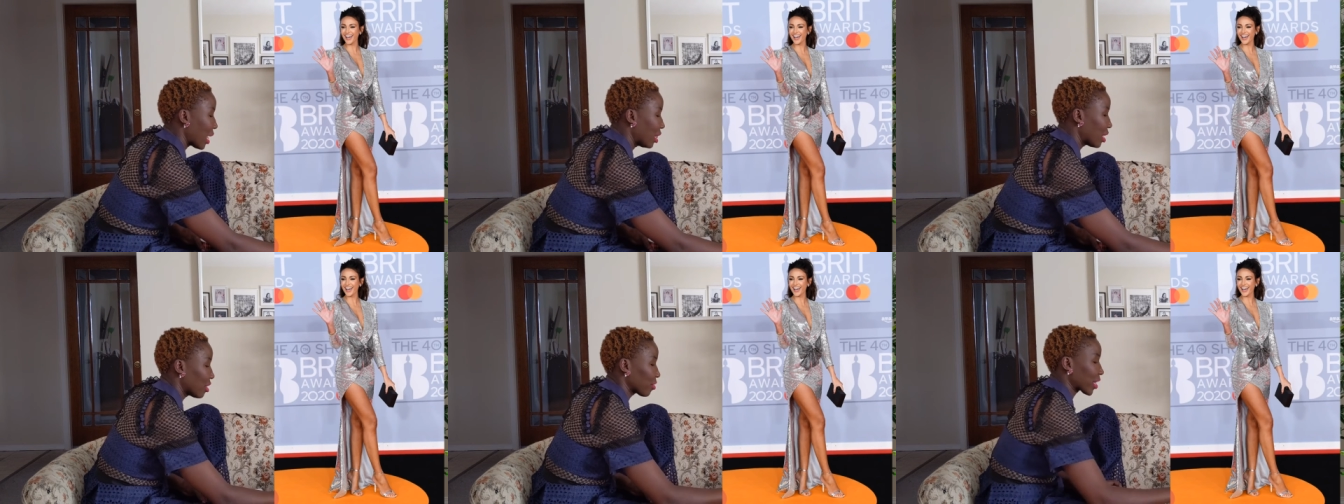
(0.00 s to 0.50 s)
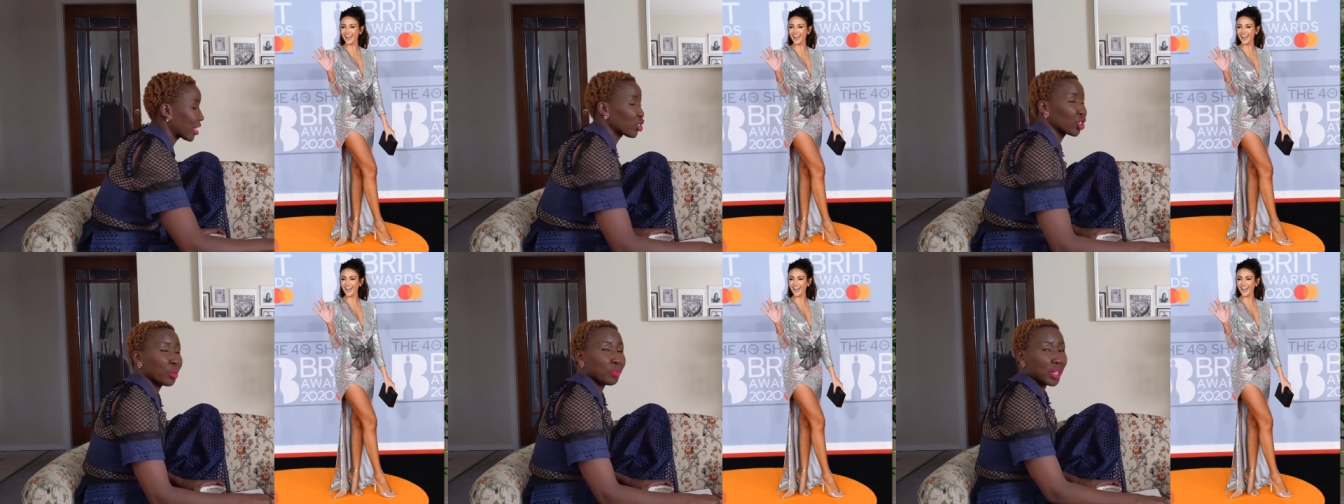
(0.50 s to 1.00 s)
I love that
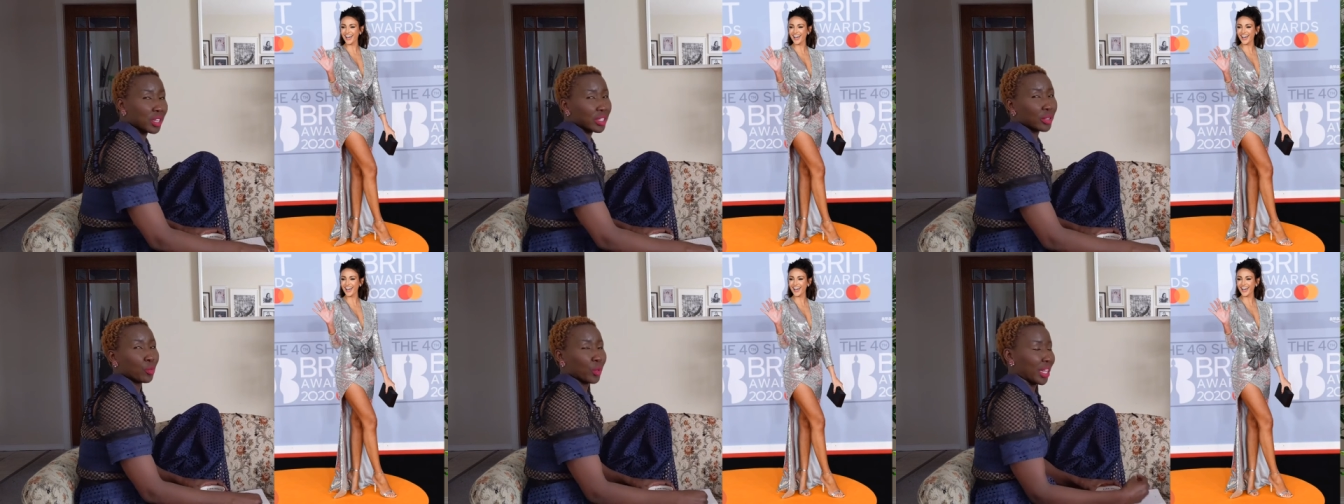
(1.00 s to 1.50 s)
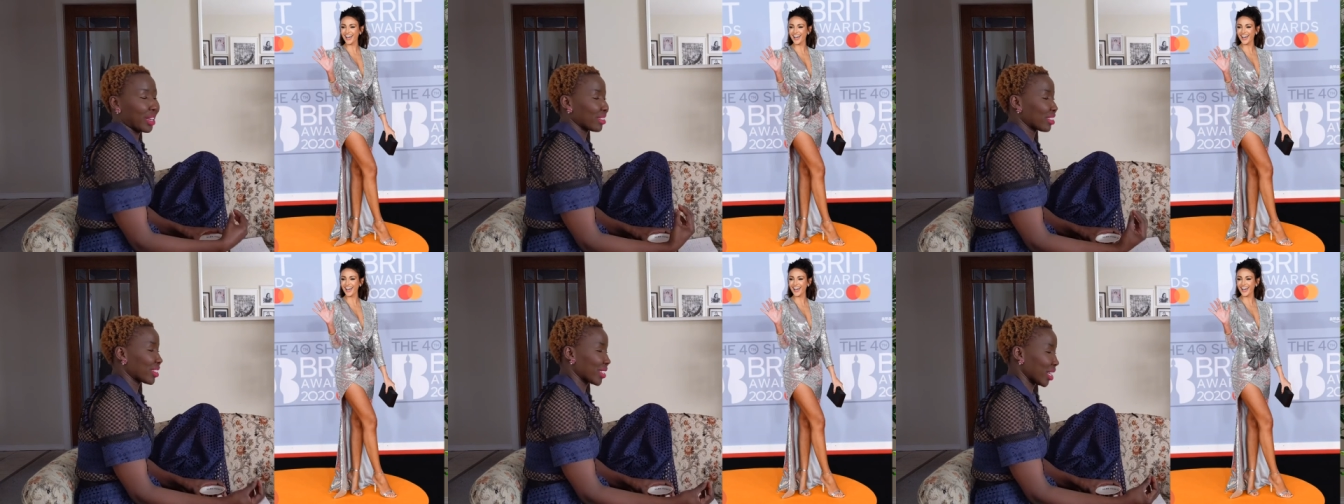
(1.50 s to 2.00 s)
she paired it with
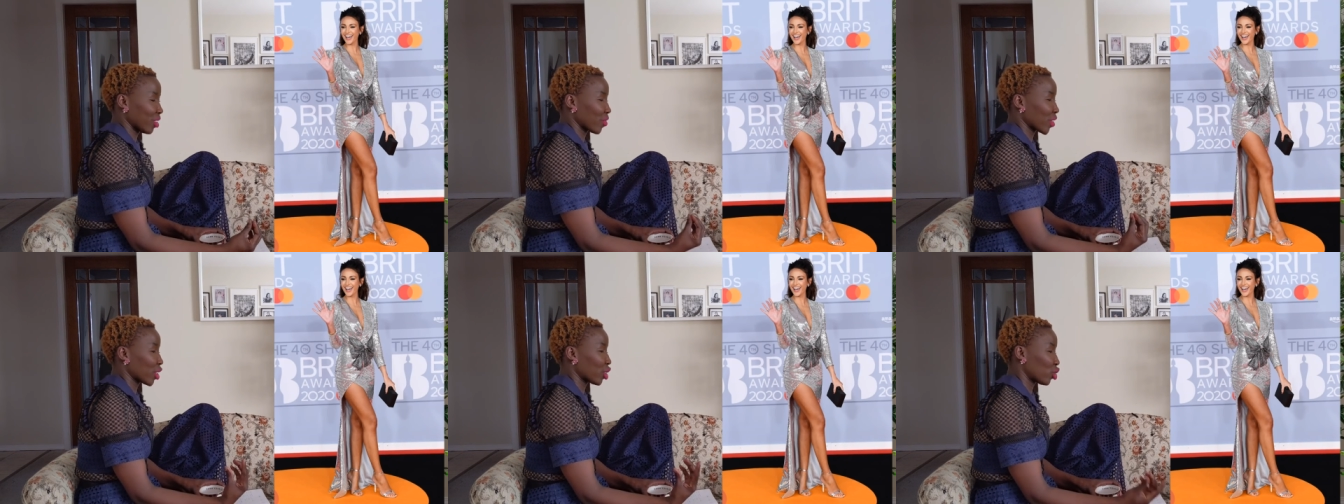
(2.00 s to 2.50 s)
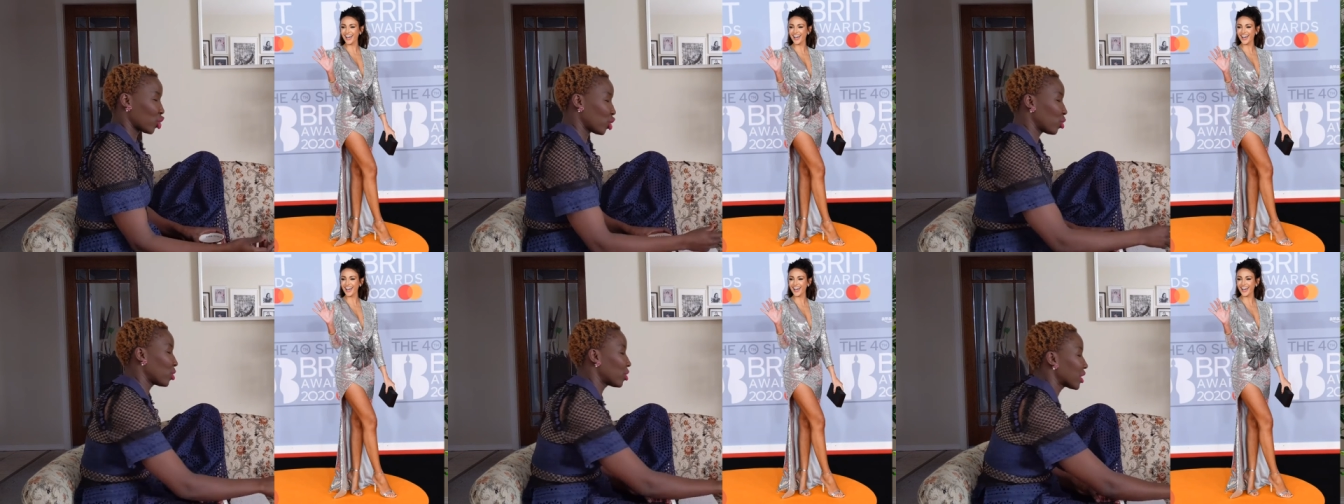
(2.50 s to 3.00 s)
that silver
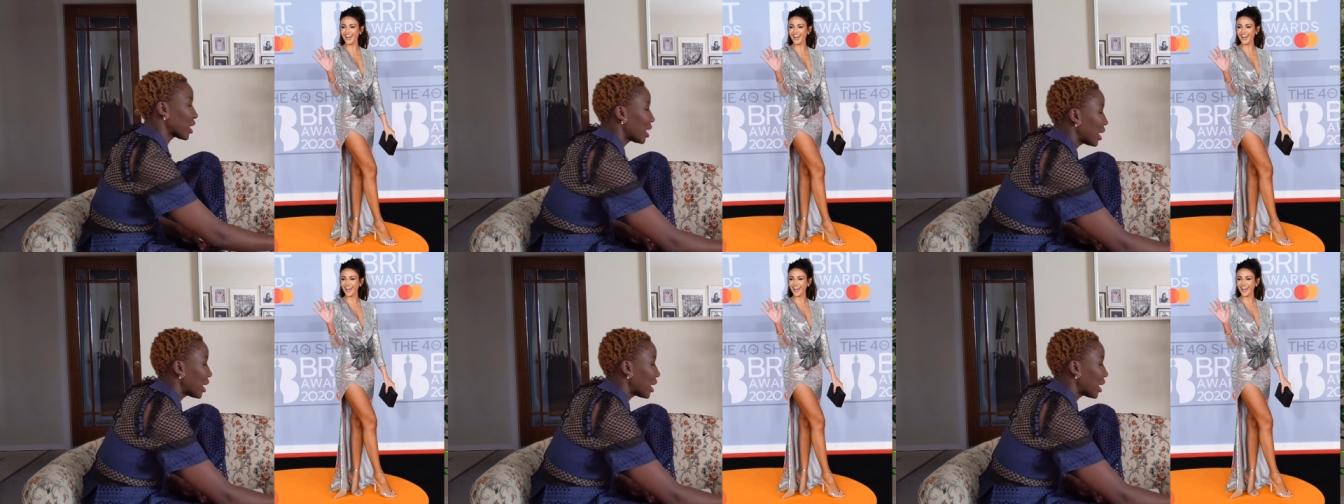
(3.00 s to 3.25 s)
shoes